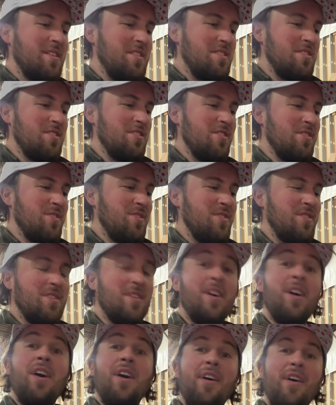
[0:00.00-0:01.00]
so
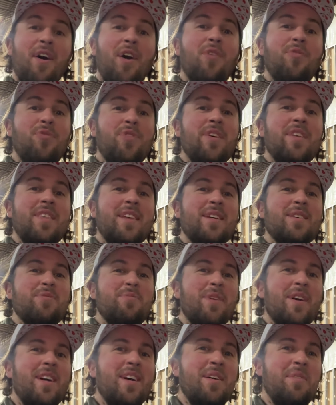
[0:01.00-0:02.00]
hopefully things
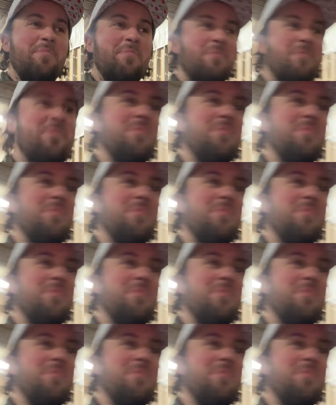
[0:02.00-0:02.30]
pick up.